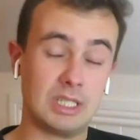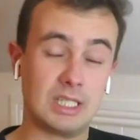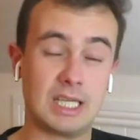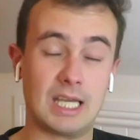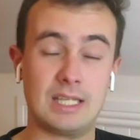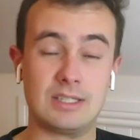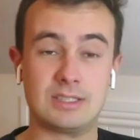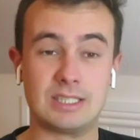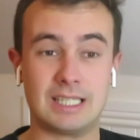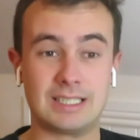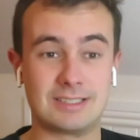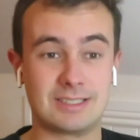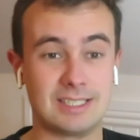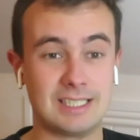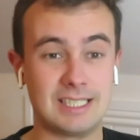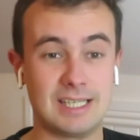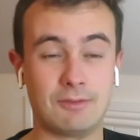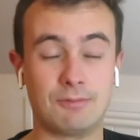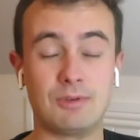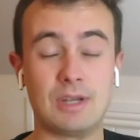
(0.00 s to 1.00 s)
weekend,
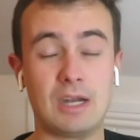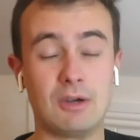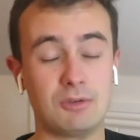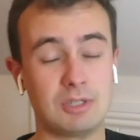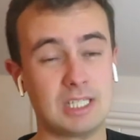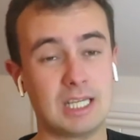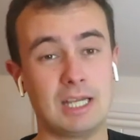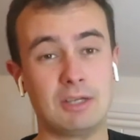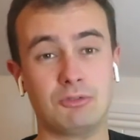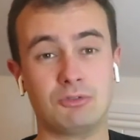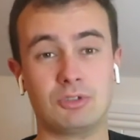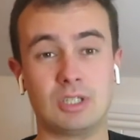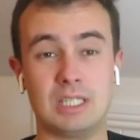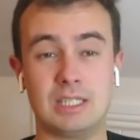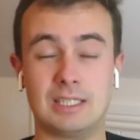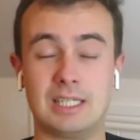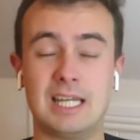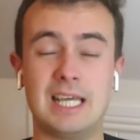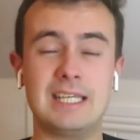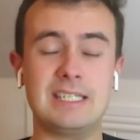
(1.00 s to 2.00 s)
actually, at Fairley House
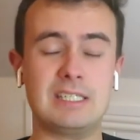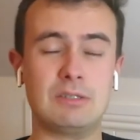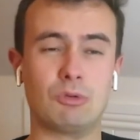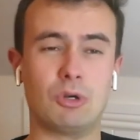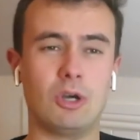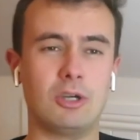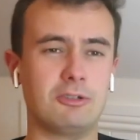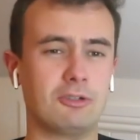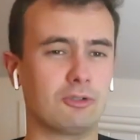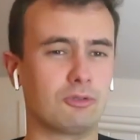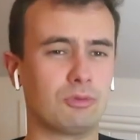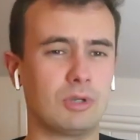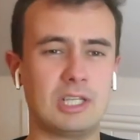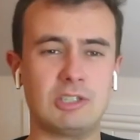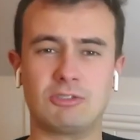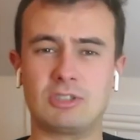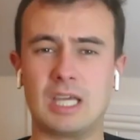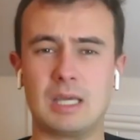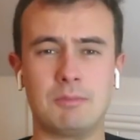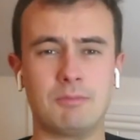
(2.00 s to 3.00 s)
in the Lady Riders
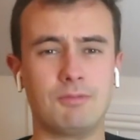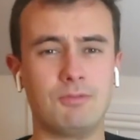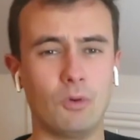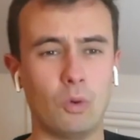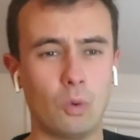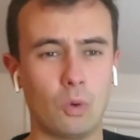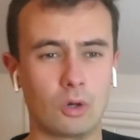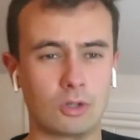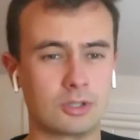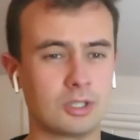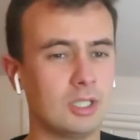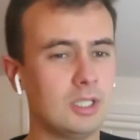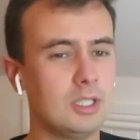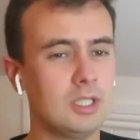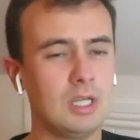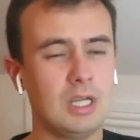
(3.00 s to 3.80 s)
race. Came fourth.